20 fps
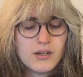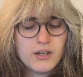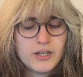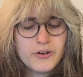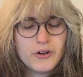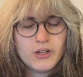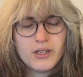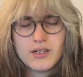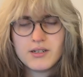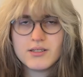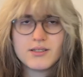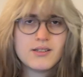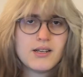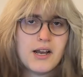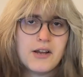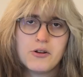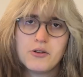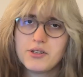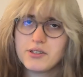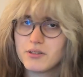in all honesty,
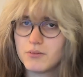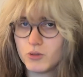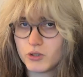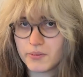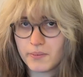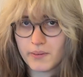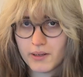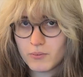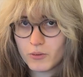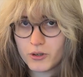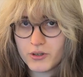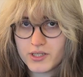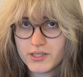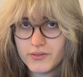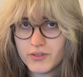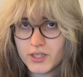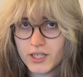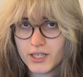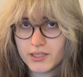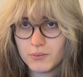I don't think the multiplayer mode is
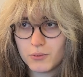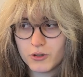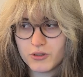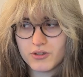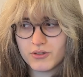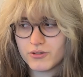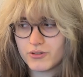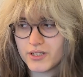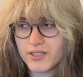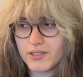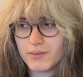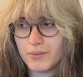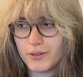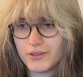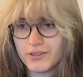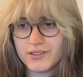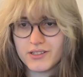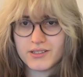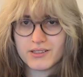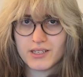even like the most interesting
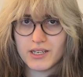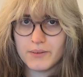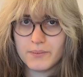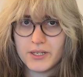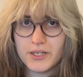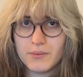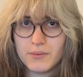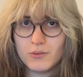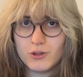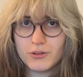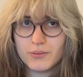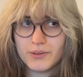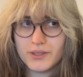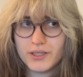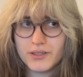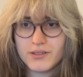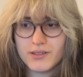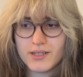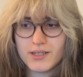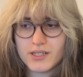part of this game anymore,
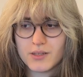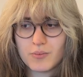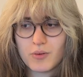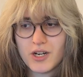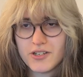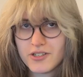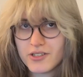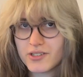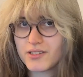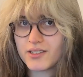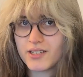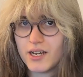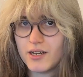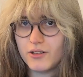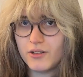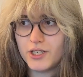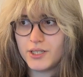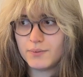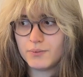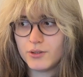because as the project
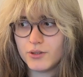scaled up, the